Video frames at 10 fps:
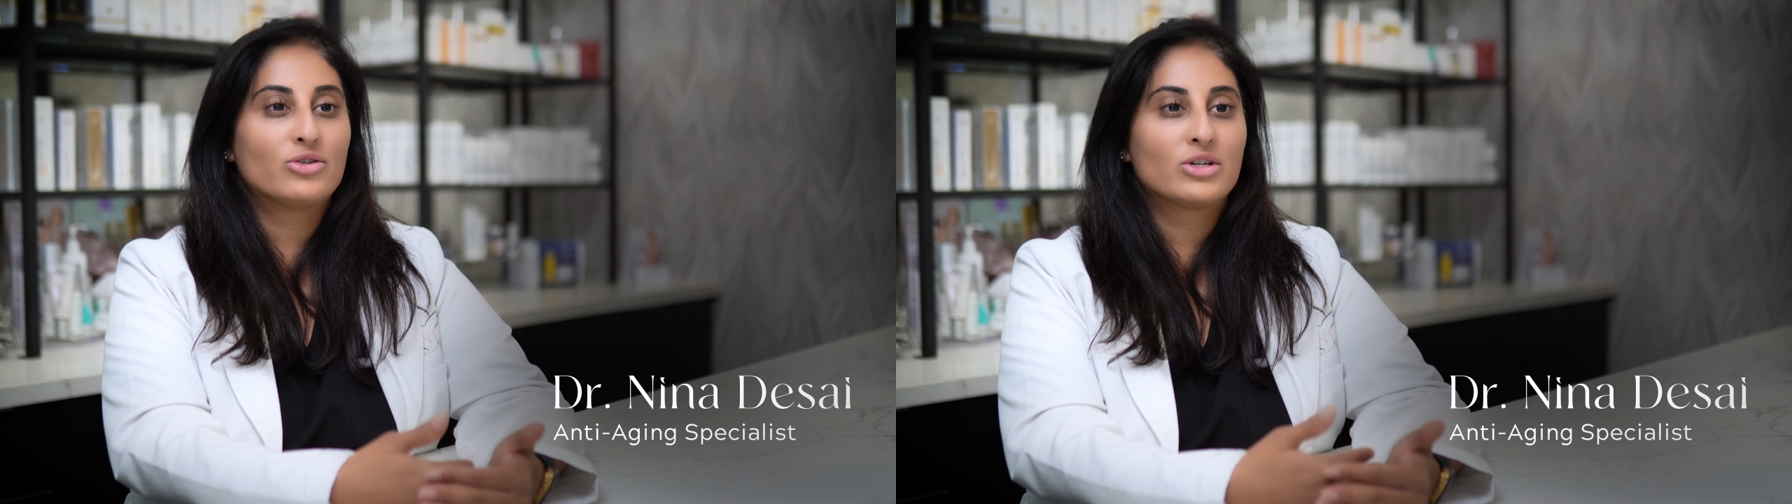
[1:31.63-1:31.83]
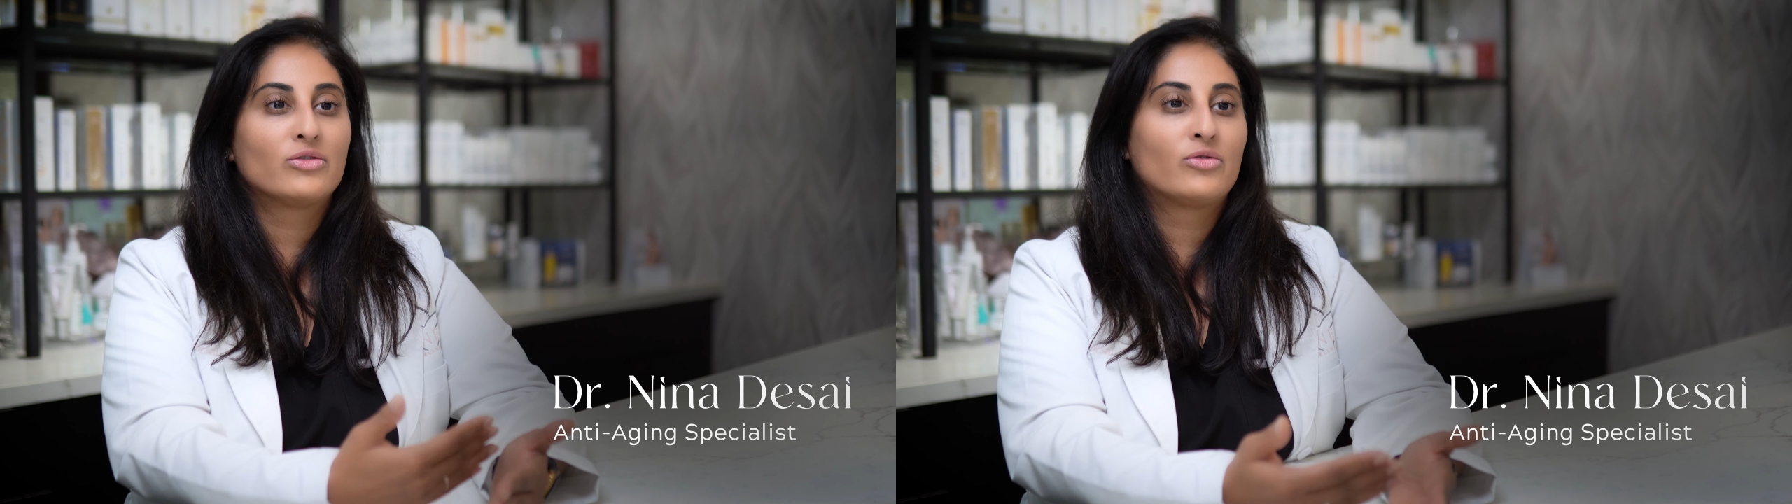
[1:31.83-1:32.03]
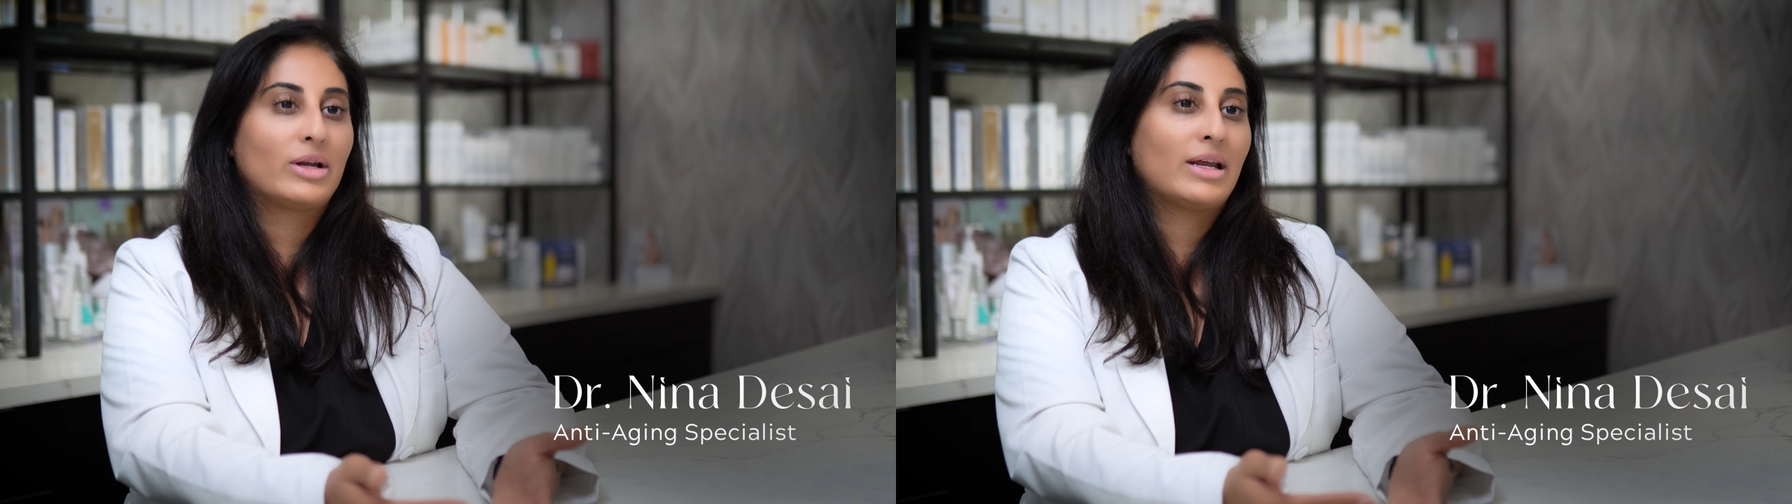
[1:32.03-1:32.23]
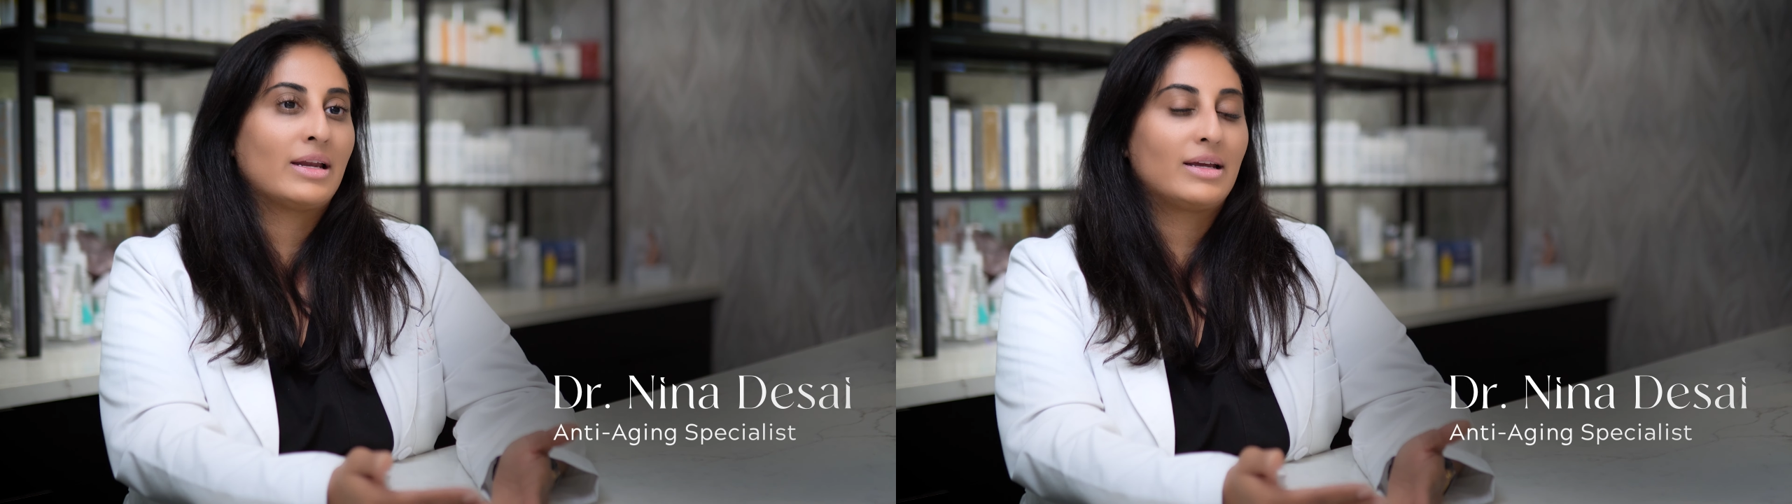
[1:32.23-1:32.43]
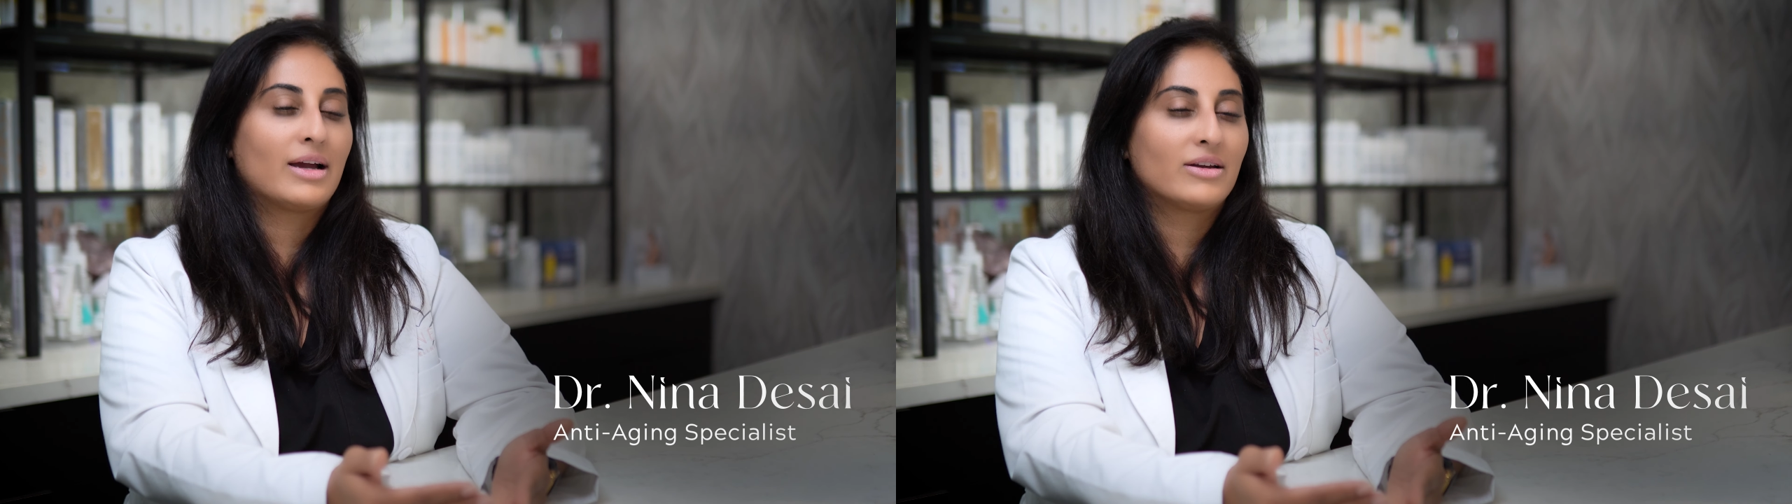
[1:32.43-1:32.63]
to avoid
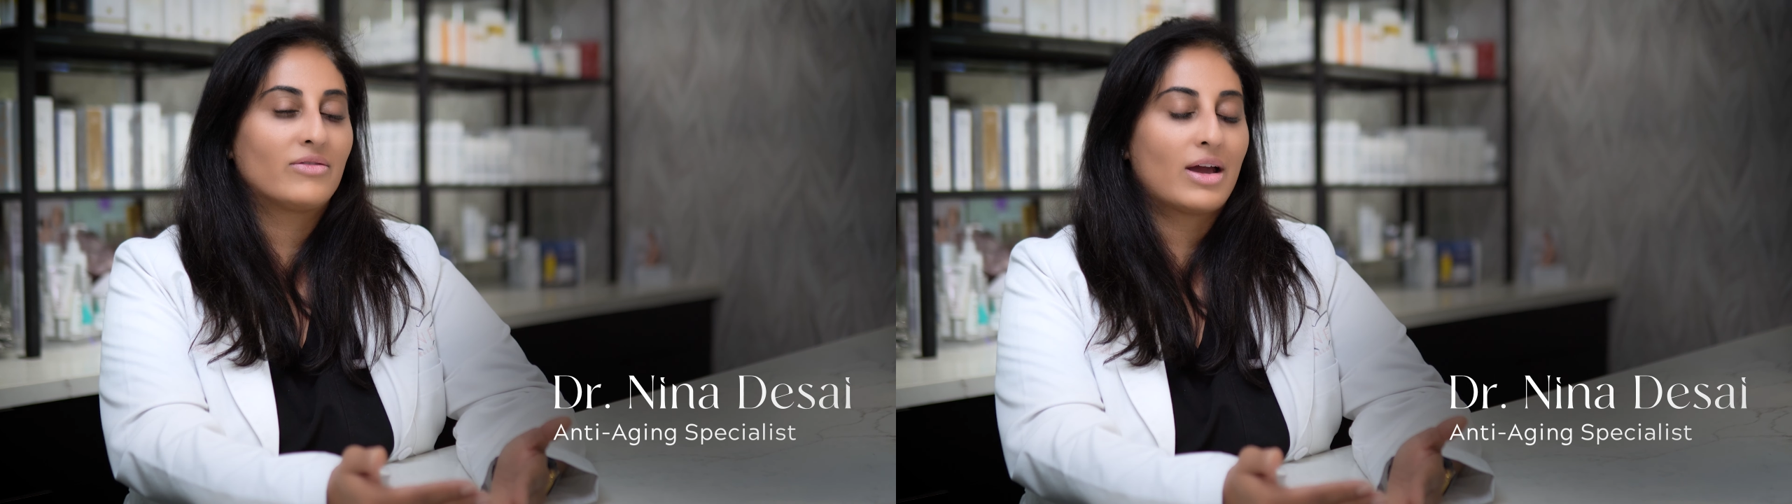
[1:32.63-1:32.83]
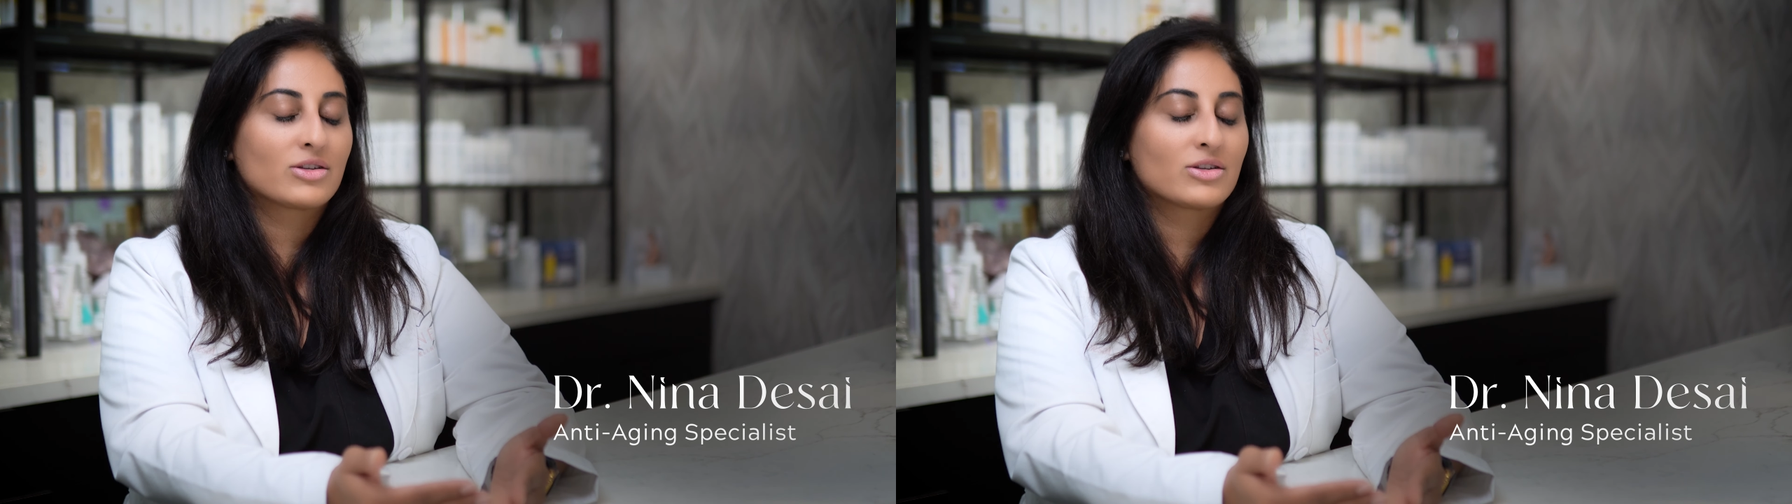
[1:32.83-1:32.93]
any kind of